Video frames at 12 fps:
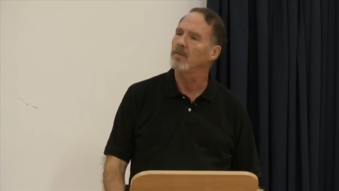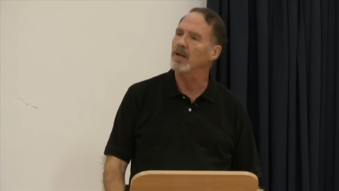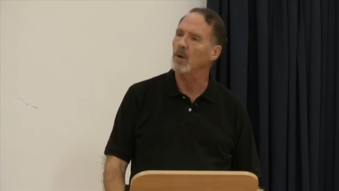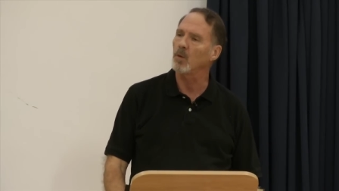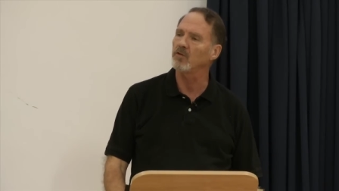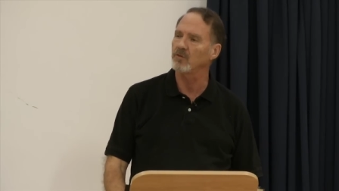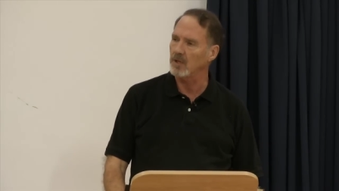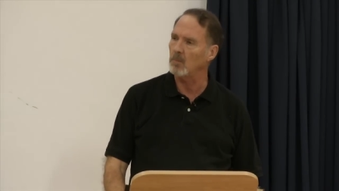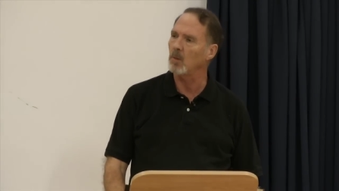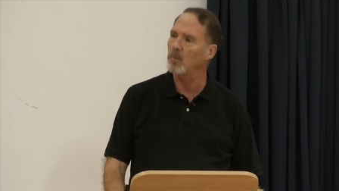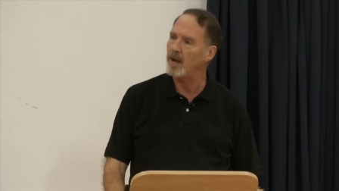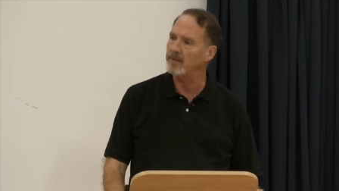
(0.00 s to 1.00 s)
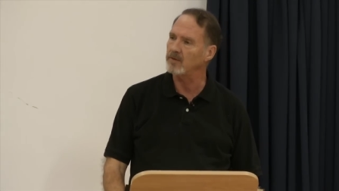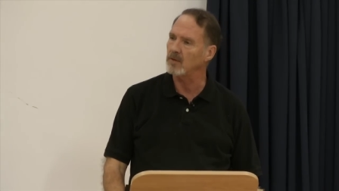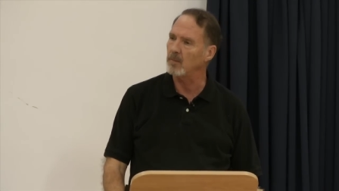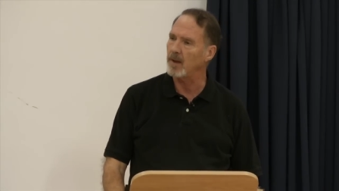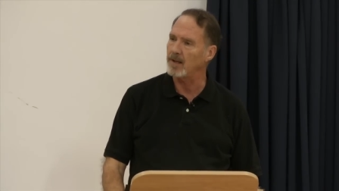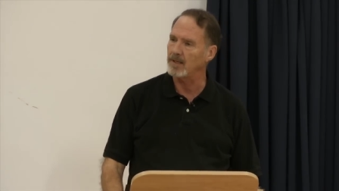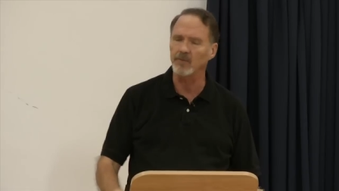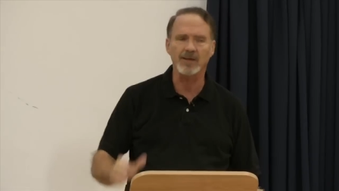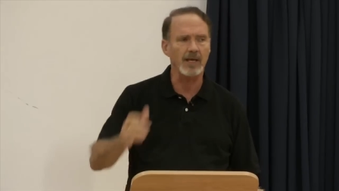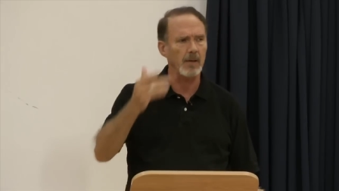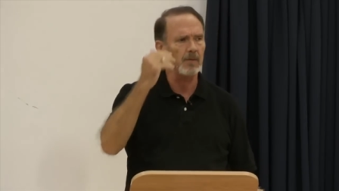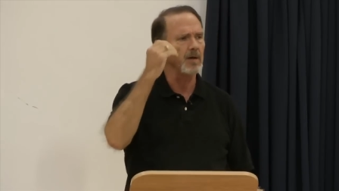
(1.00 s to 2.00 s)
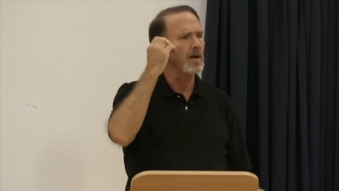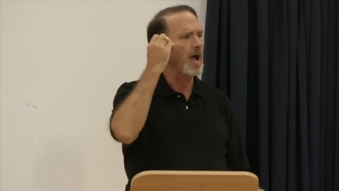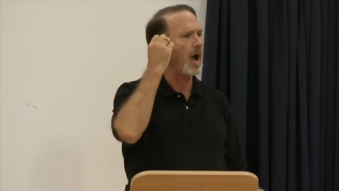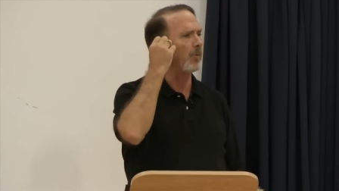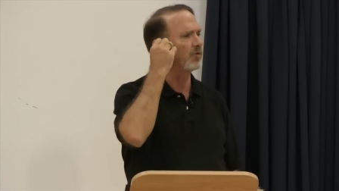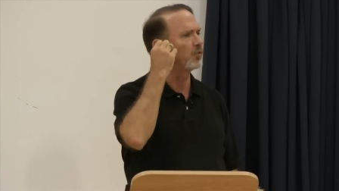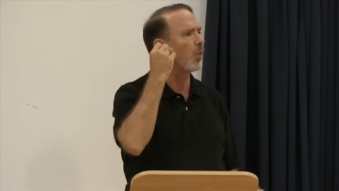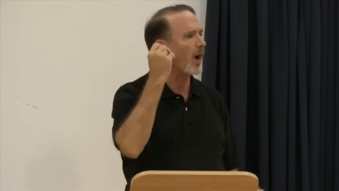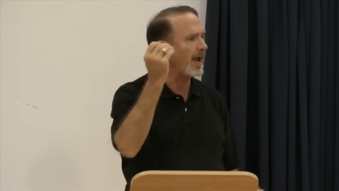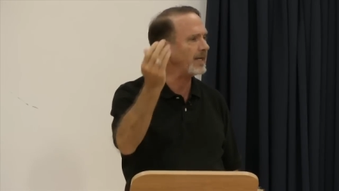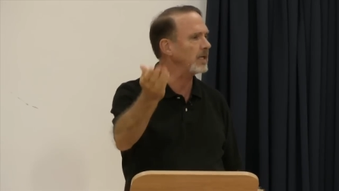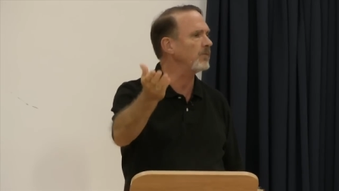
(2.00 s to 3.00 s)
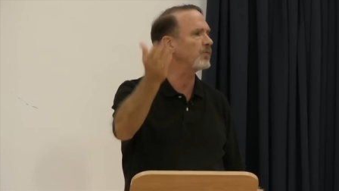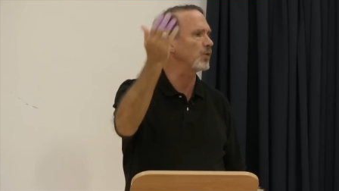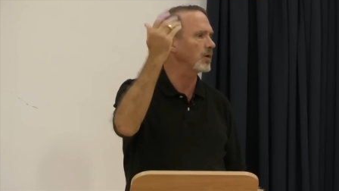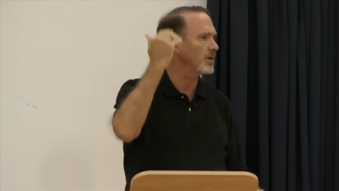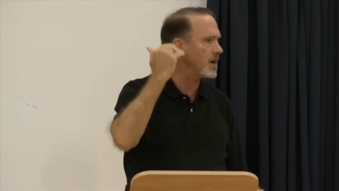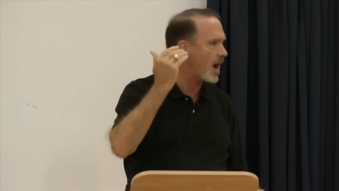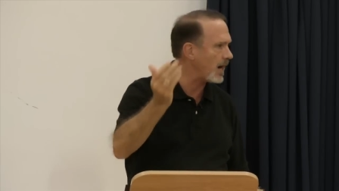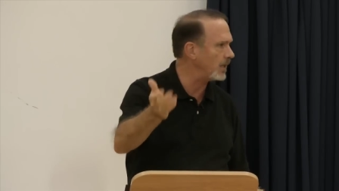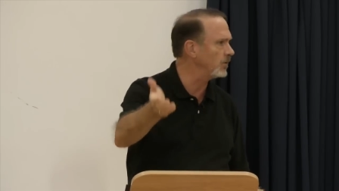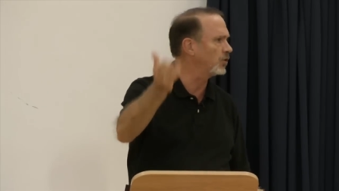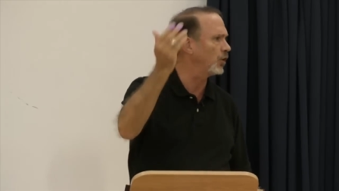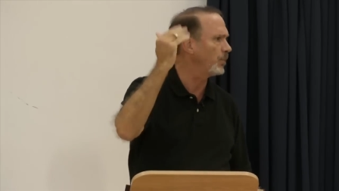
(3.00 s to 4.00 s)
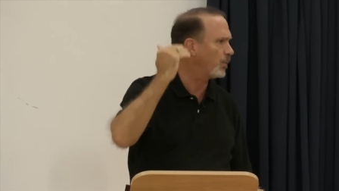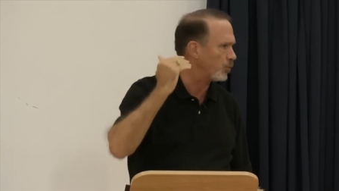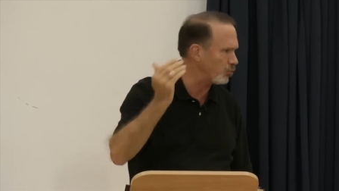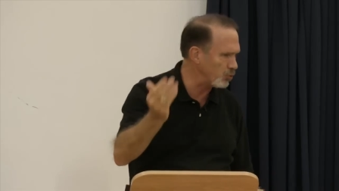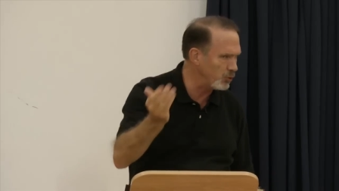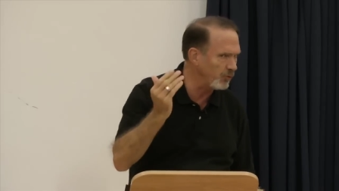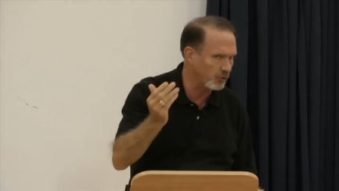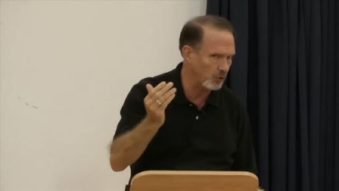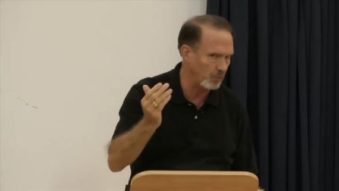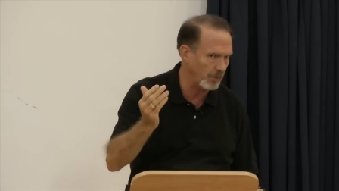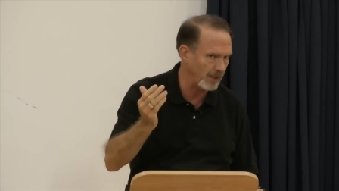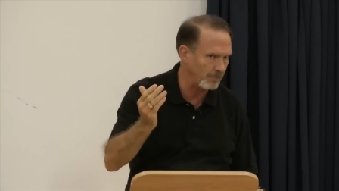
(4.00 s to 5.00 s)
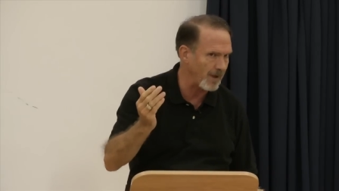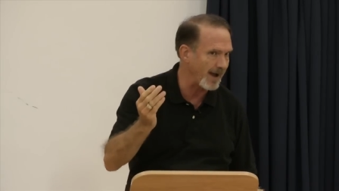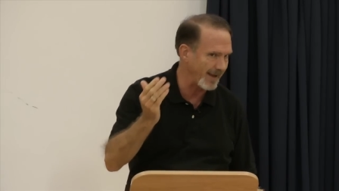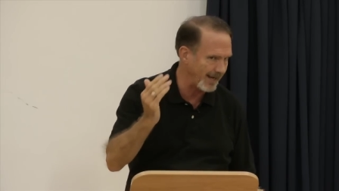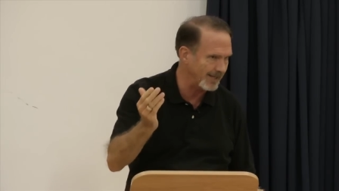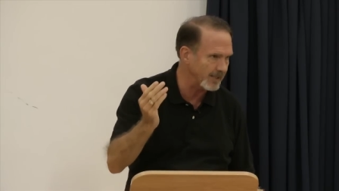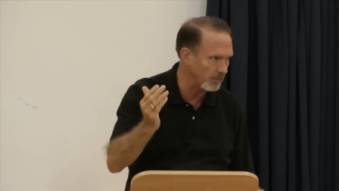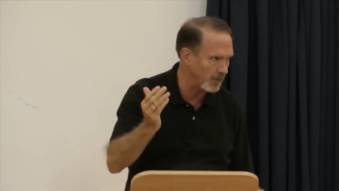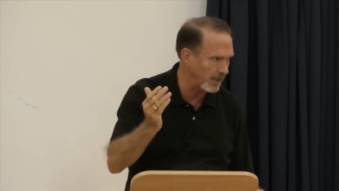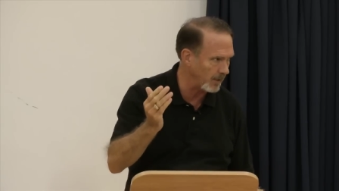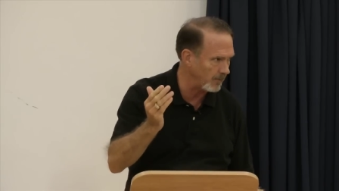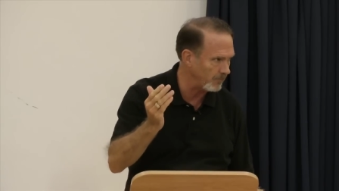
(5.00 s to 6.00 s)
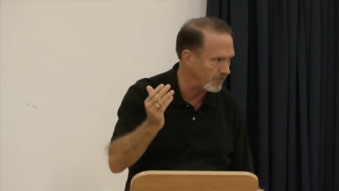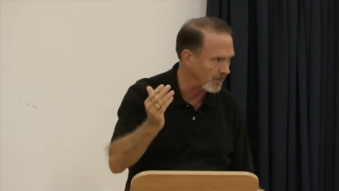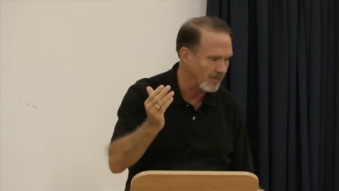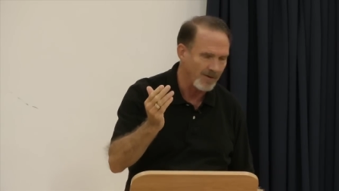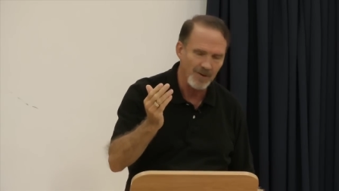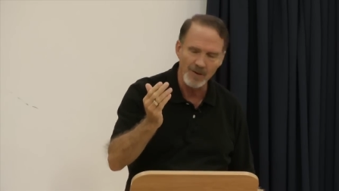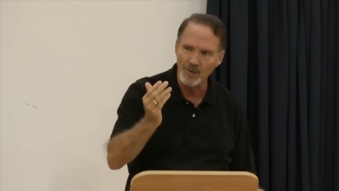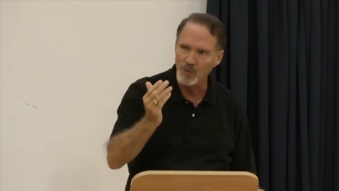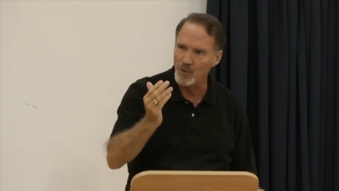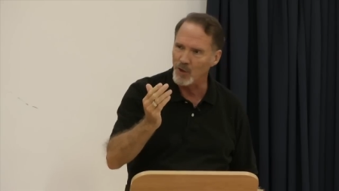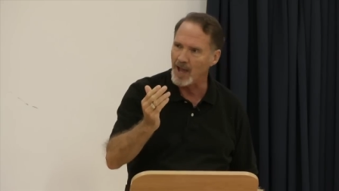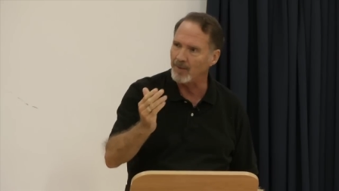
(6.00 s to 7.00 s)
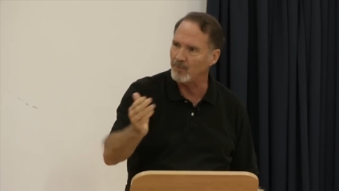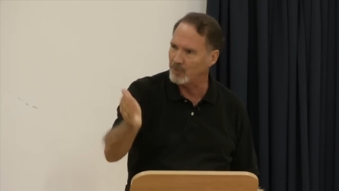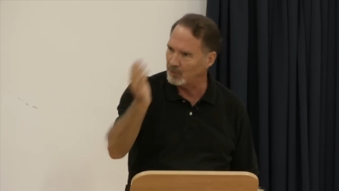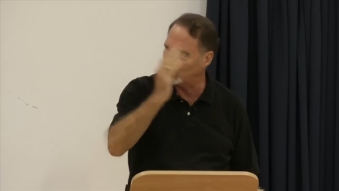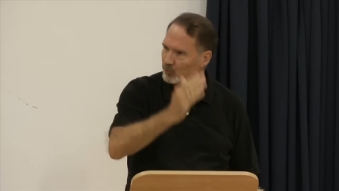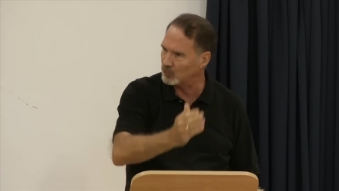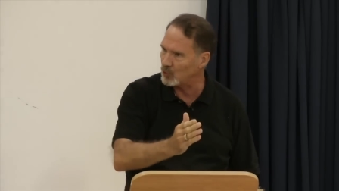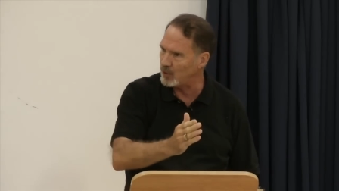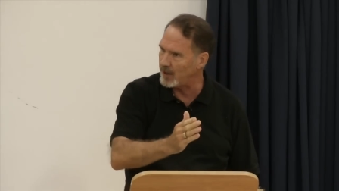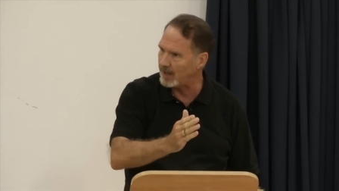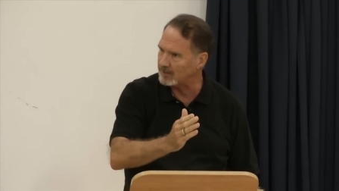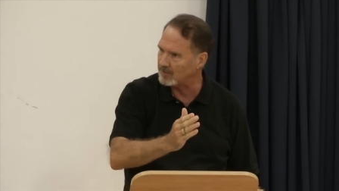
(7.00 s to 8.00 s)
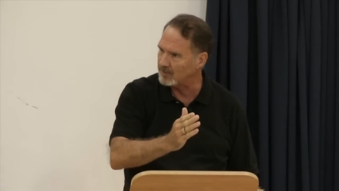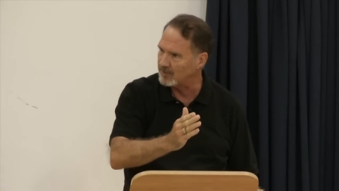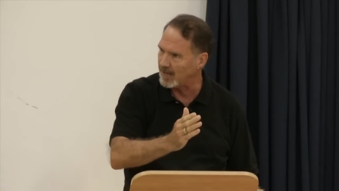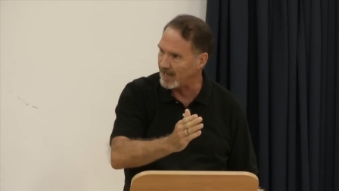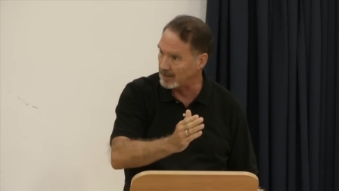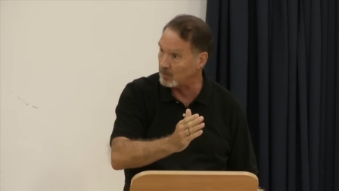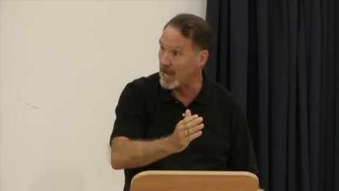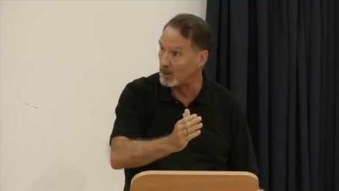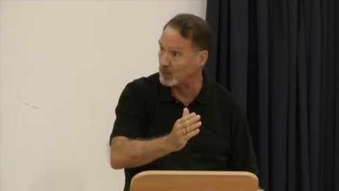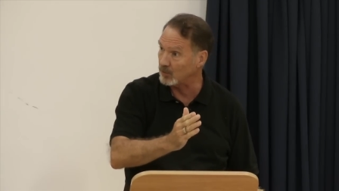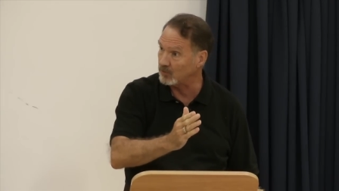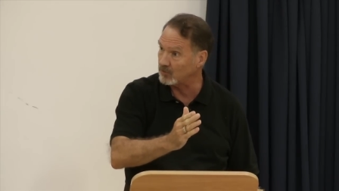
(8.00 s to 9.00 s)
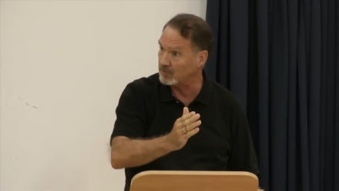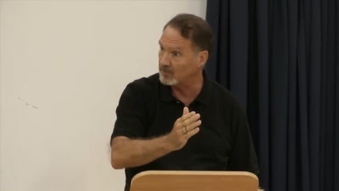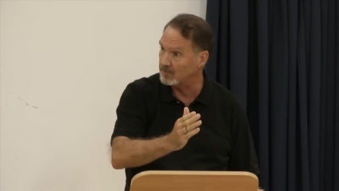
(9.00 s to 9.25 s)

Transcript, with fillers: that I wasn't double-minded about it. I was waiting for God to prove to me by healing me that this was correct. I had it backwards.